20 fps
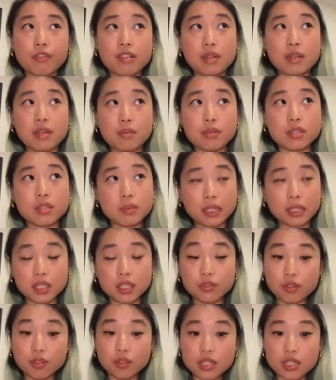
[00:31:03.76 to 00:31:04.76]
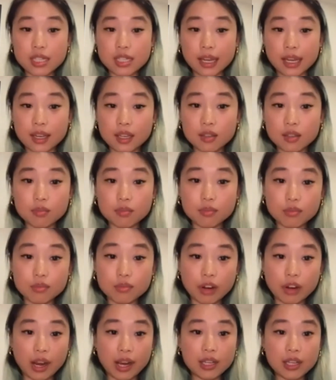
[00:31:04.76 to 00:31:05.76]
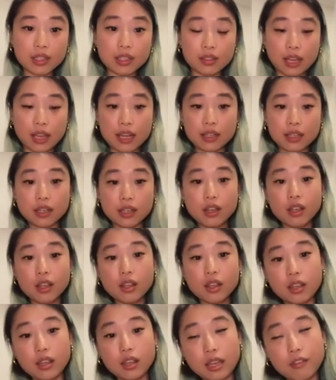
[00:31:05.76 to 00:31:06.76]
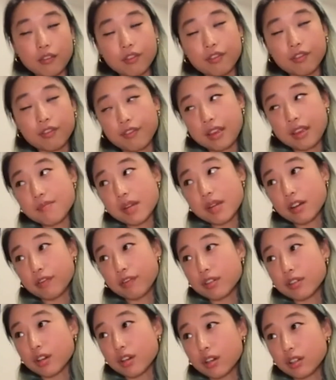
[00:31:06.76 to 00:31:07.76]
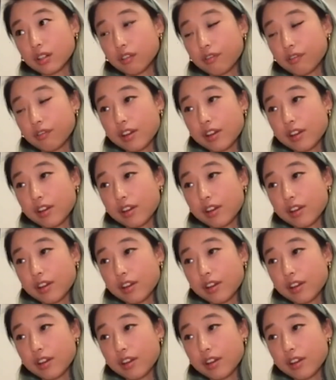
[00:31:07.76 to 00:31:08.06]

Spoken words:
perspective of a team, right? Like, if a female photographer